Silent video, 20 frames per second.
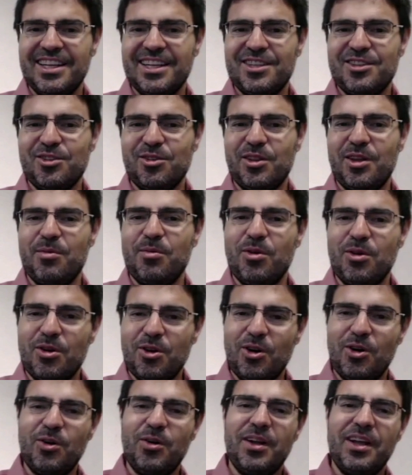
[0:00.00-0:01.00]
so they will
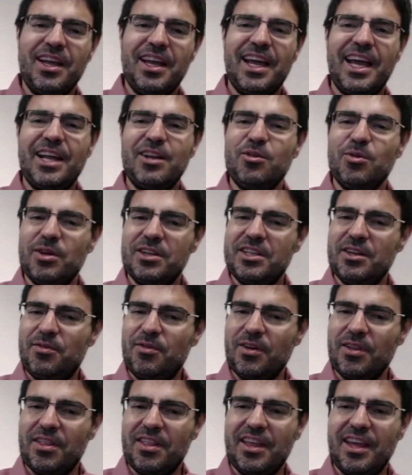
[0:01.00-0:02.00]
go and do a
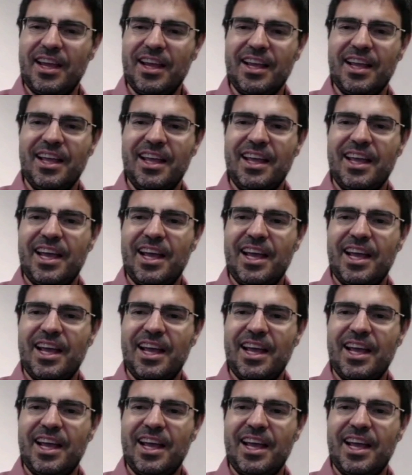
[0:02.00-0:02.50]
different thing.